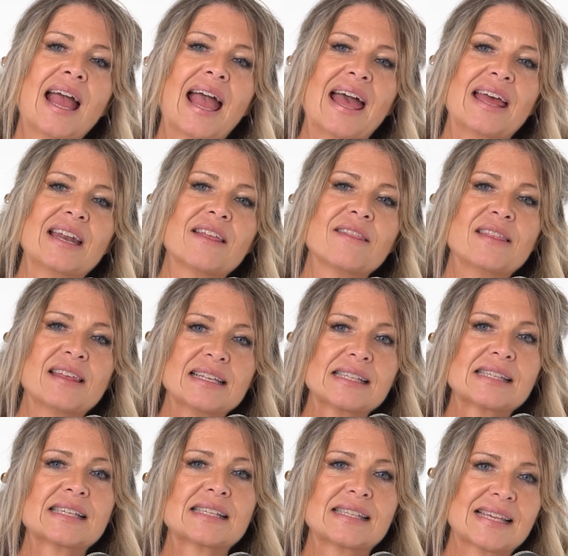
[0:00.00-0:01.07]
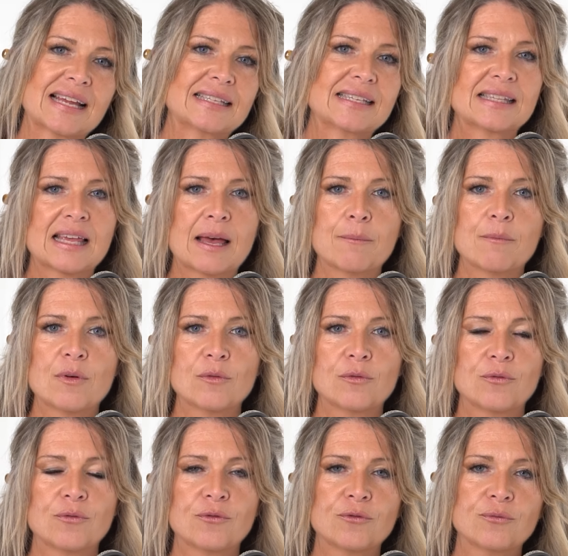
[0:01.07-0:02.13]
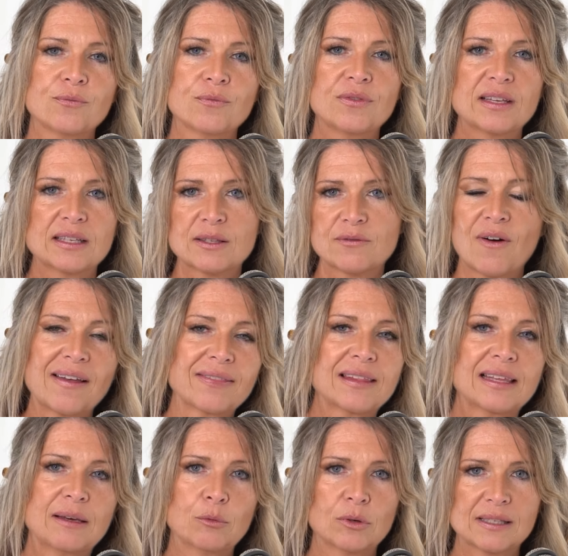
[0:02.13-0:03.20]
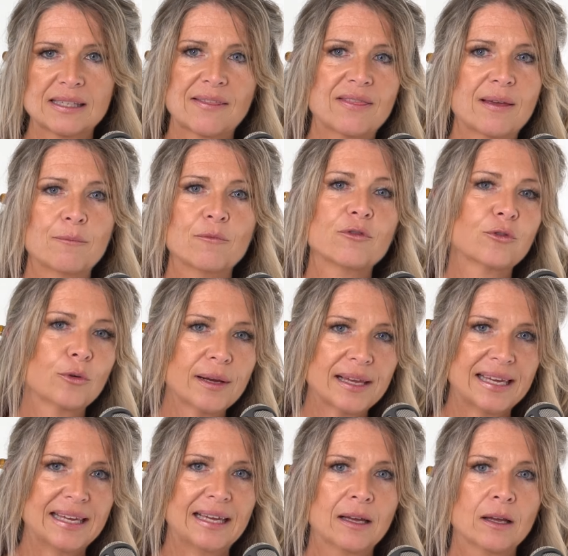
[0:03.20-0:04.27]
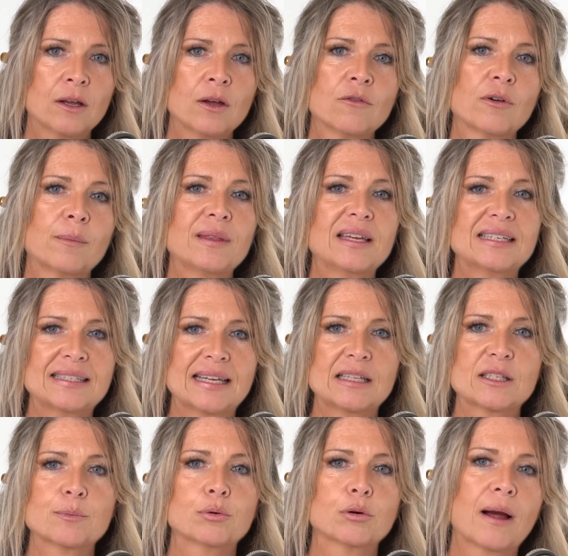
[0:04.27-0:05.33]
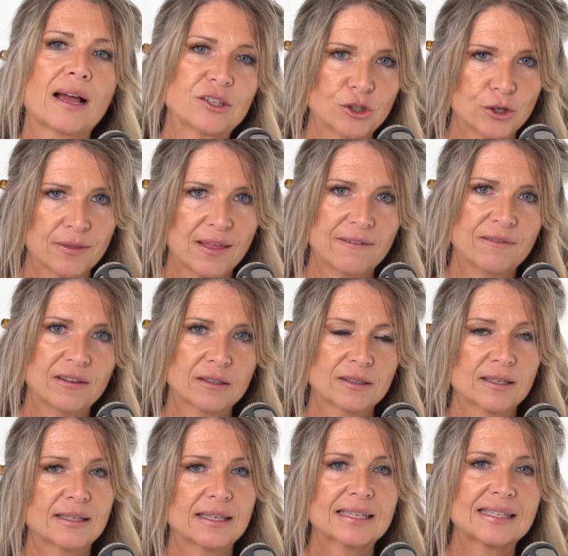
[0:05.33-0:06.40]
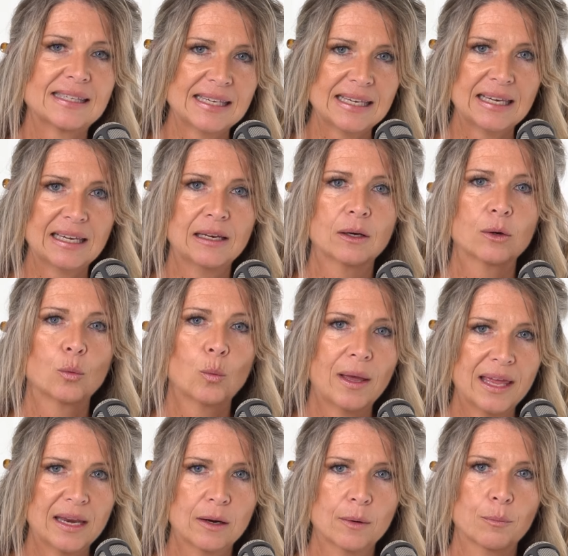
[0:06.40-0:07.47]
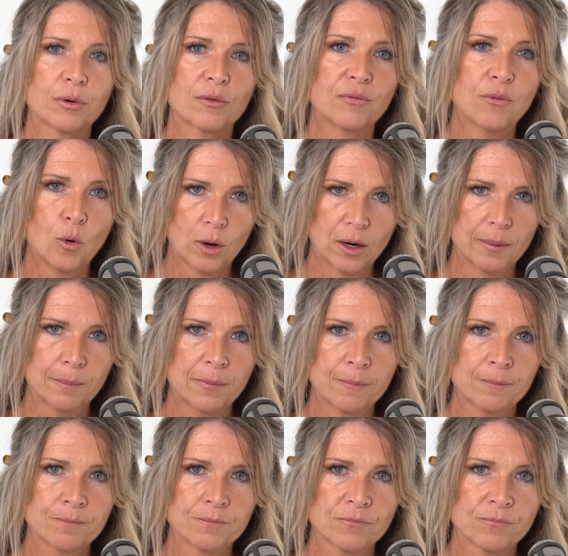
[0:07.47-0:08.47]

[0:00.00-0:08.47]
And this sets them this finally will set them free from the intense pressure they feel to succeed, win, perform.